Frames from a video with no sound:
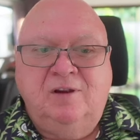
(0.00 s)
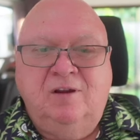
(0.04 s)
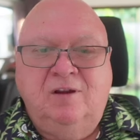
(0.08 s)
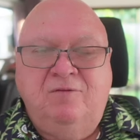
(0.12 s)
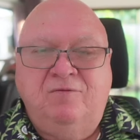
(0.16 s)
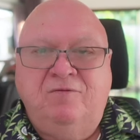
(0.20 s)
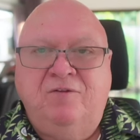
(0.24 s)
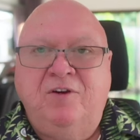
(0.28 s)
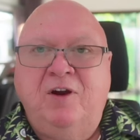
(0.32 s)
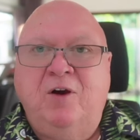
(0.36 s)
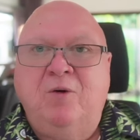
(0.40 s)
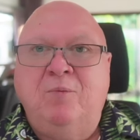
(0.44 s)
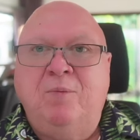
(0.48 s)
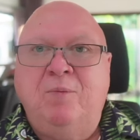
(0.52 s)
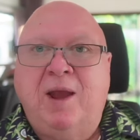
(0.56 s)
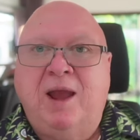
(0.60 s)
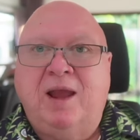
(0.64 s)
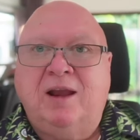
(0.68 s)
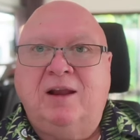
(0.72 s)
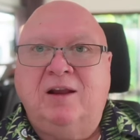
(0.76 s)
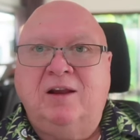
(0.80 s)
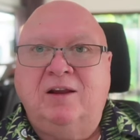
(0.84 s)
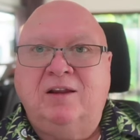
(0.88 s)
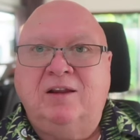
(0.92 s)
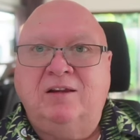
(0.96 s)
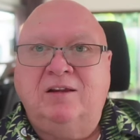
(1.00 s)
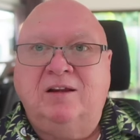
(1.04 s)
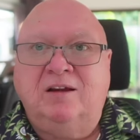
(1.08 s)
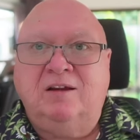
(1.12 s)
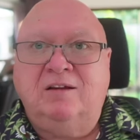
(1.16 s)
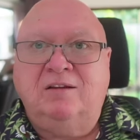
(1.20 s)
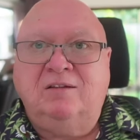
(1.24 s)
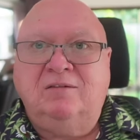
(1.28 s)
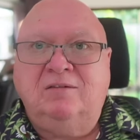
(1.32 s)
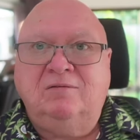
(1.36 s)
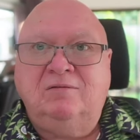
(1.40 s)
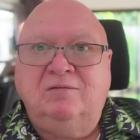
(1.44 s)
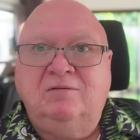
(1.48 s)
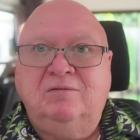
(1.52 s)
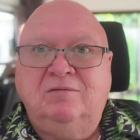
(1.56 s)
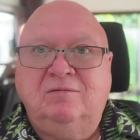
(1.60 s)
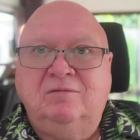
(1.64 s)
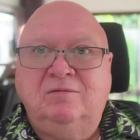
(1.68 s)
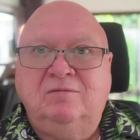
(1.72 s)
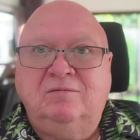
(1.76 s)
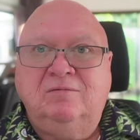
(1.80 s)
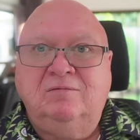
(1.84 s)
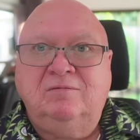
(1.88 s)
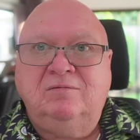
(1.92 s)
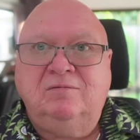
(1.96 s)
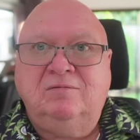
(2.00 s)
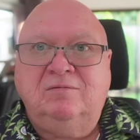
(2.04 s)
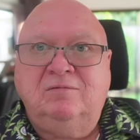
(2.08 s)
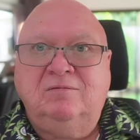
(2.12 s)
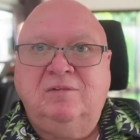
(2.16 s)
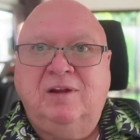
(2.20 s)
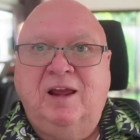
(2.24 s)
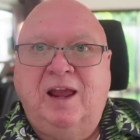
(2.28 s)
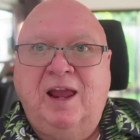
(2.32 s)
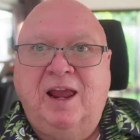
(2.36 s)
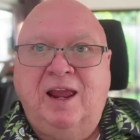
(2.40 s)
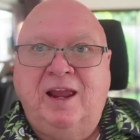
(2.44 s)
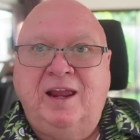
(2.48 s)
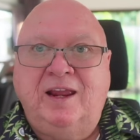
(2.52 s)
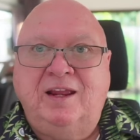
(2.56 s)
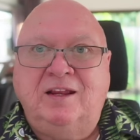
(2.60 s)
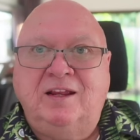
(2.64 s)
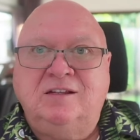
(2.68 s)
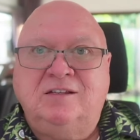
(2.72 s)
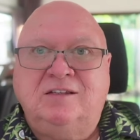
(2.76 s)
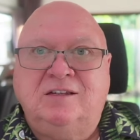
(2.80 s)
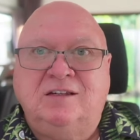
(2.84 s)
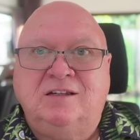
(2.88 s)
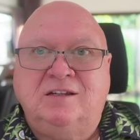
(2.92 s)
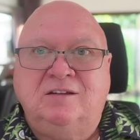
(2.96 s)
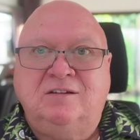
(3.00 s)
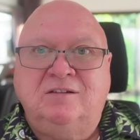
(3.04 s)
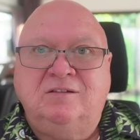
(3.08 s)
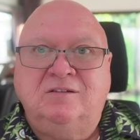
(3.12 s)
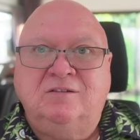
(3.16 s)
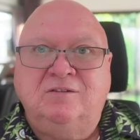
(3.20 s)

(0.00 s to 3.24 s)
Fell back into eggs and